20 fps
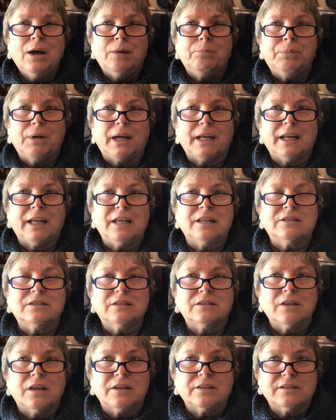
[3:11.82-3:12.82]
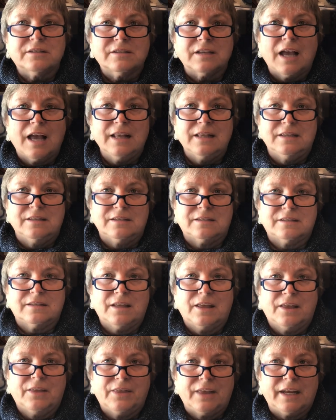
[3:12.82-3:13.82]
but it's sons
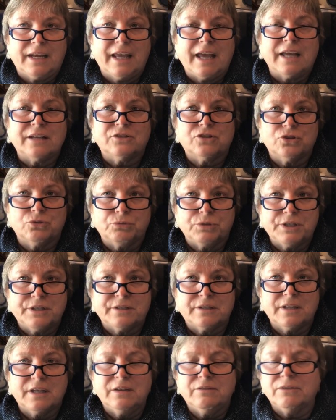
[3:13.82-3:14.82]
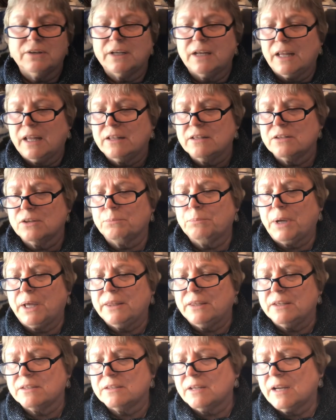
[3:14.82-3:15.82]
that get to receive it. And so by
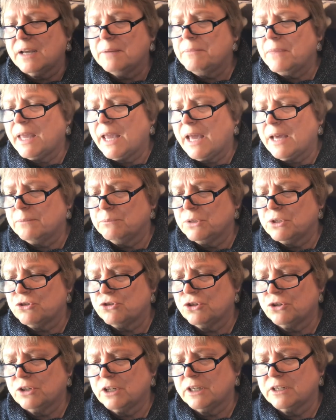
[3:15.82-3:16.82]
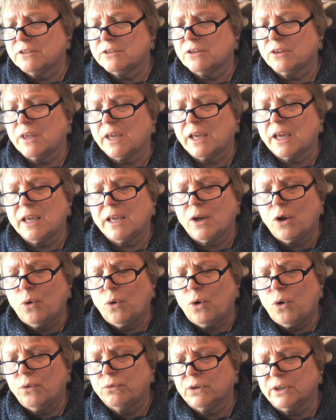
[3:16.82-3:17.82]
this time they had matured, so they could go
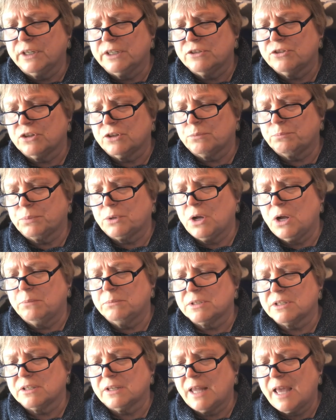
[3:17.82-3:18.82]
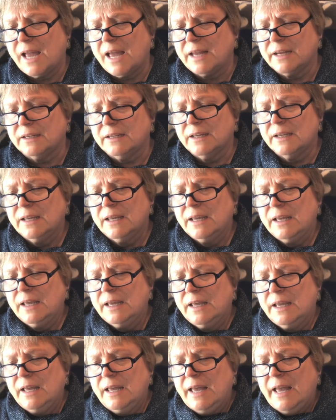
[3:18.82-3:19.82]
over into the promised land.
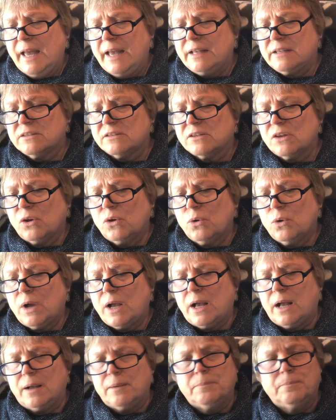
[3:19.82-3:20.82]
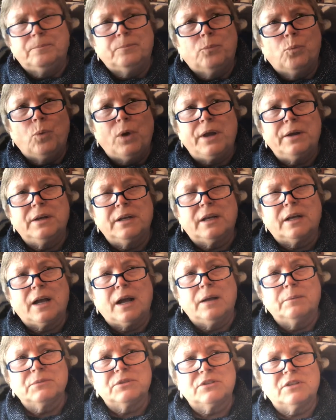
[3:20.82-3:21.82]
And so when it
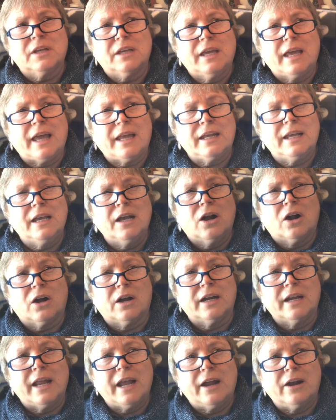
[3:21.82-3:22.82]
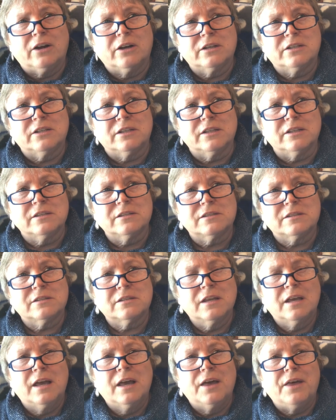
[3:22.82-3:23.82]
comes to getting our inheritance,
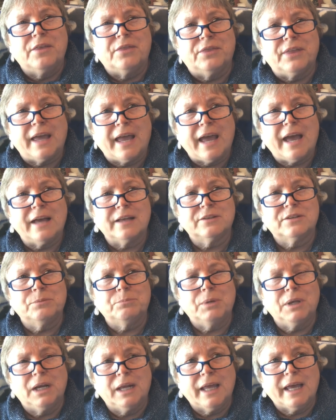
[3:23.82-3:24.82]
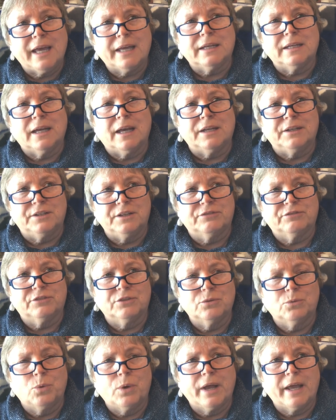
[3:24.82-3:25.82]
they had to be led a
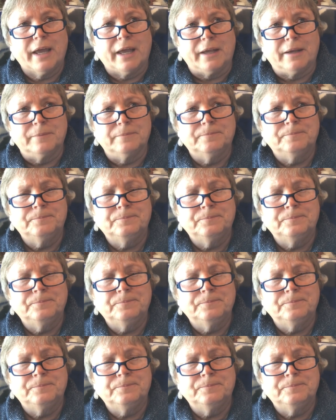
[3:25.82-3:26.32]
different way.